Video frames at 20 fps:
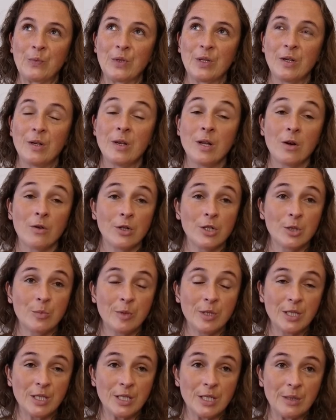
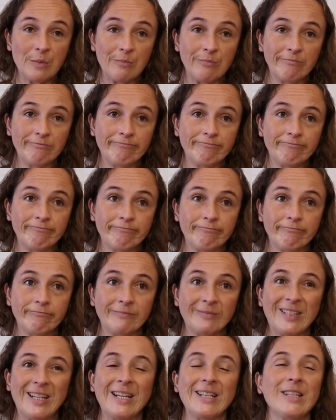Nourishment.
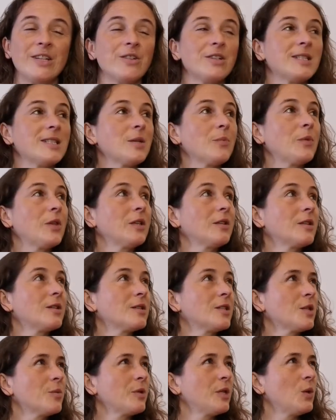And there's
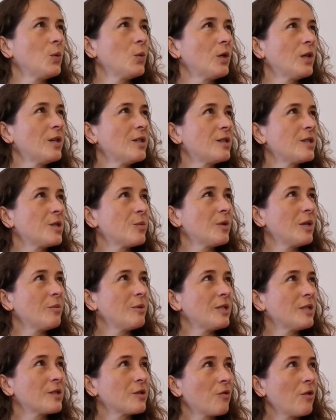so many words to maybe
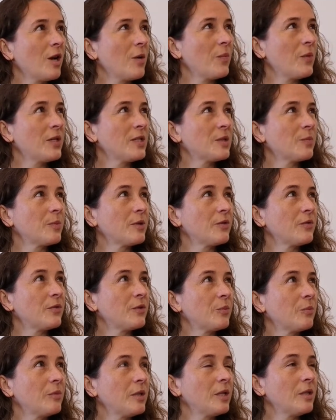describe this, but for
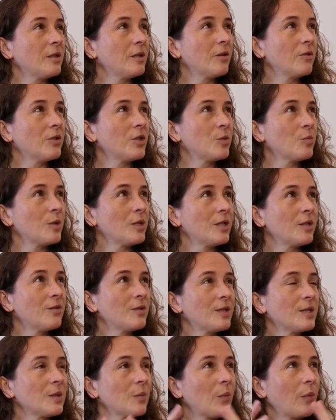me, nourishment, there
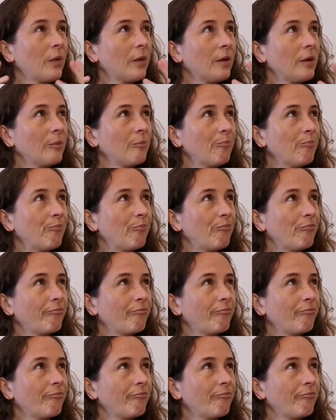is something